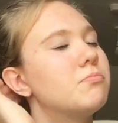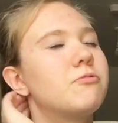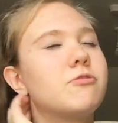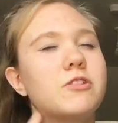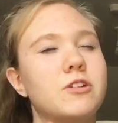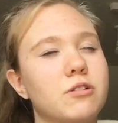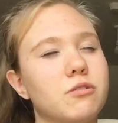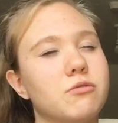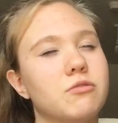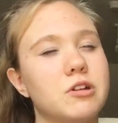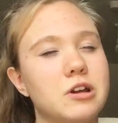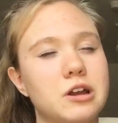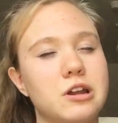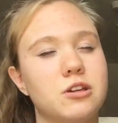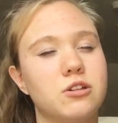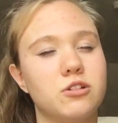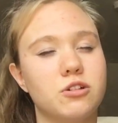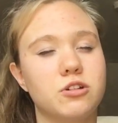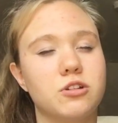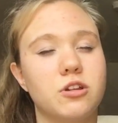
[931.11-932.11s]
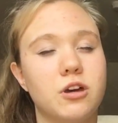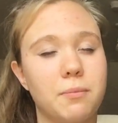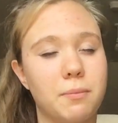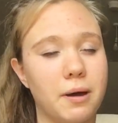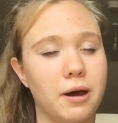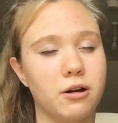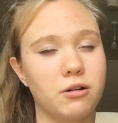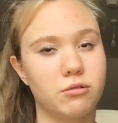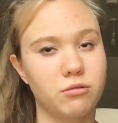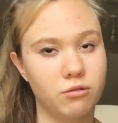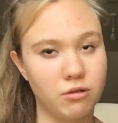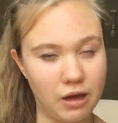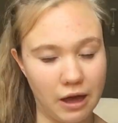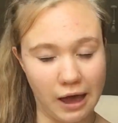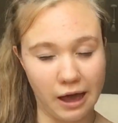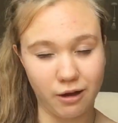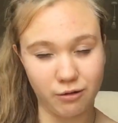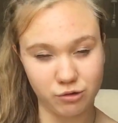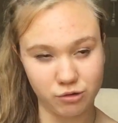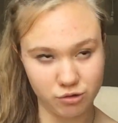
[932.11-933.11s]
feel really good about
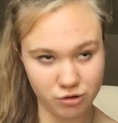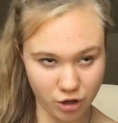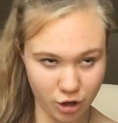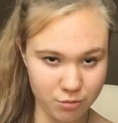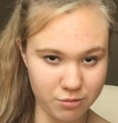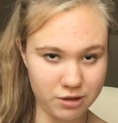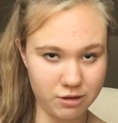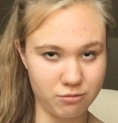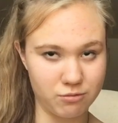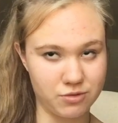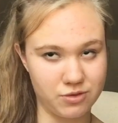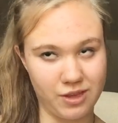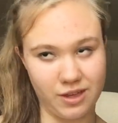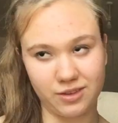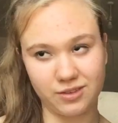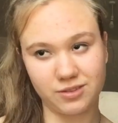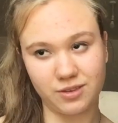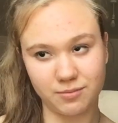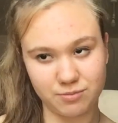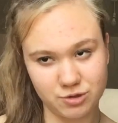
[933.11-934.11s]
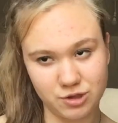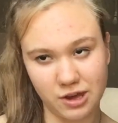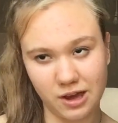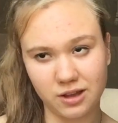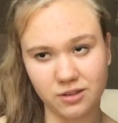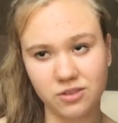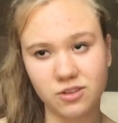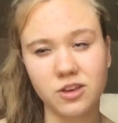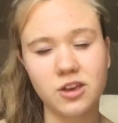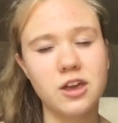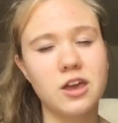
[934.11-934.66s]
how you're going with that subject.